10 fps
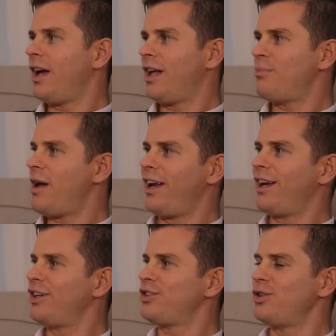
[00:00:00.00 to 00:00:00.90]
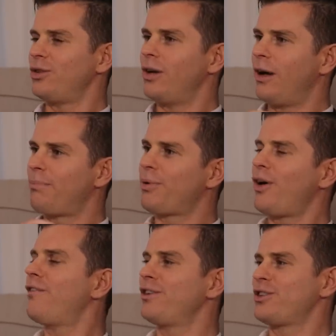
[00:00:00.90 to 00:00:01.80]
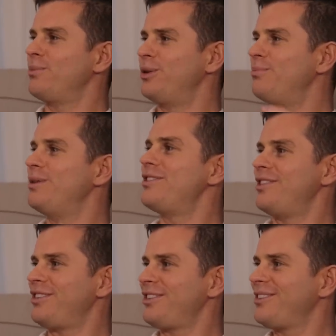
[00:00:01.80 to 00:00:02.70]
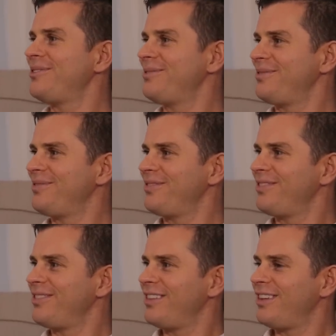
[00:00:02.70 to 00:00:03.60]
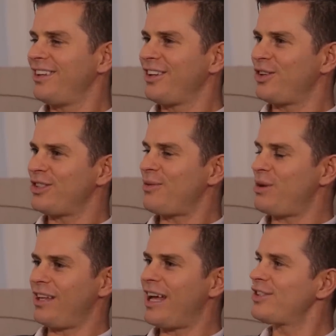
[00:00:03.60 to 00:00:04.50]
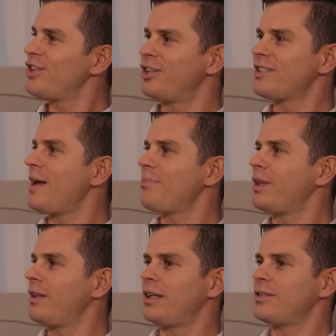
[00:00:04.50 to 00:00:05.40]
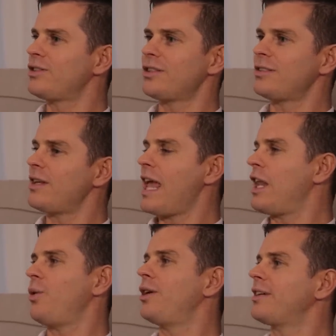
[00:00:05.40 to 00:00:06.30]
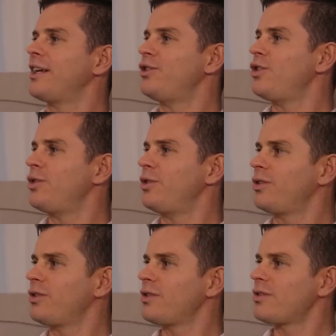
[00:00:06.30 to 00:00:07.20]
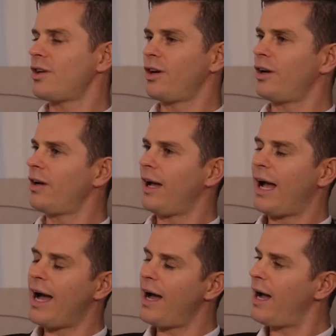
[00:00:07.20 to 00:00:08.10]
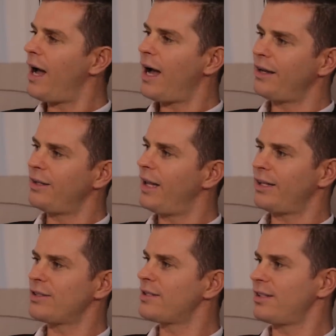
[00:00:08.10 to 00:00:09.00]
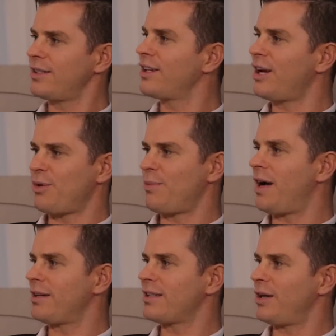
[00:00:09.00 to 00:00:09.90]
and made it into a profitable business. Because I mean, that's not something that's just anyone can do. So how how did that come about?